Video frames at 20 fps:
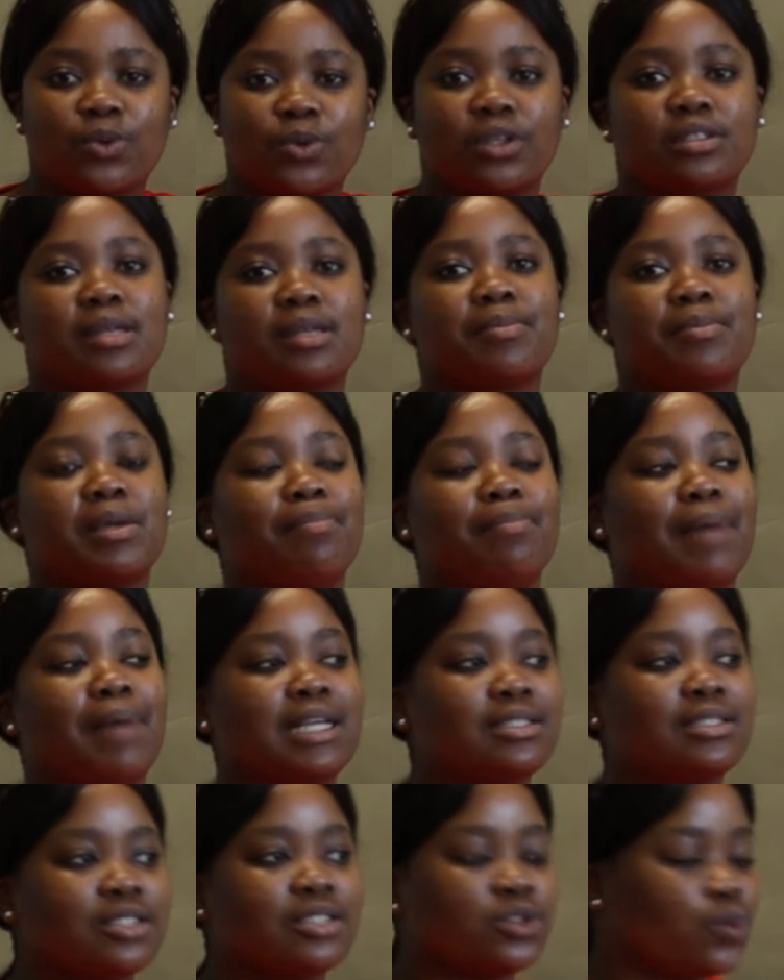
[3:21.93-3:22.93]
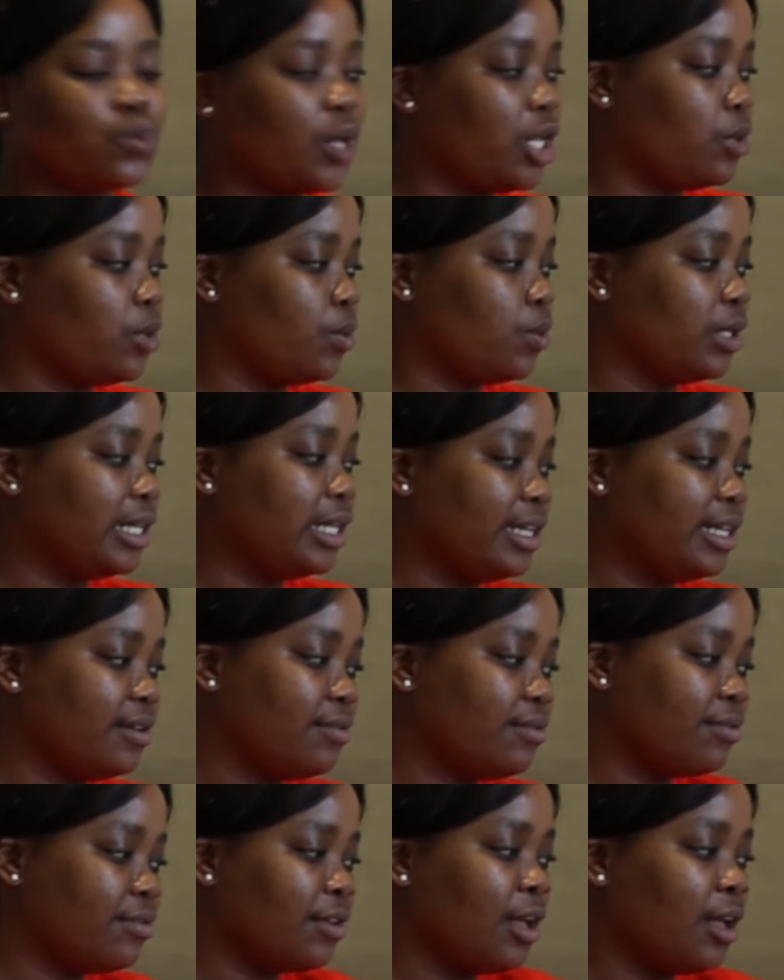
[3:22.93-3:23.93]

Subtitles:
will there be buses where you will live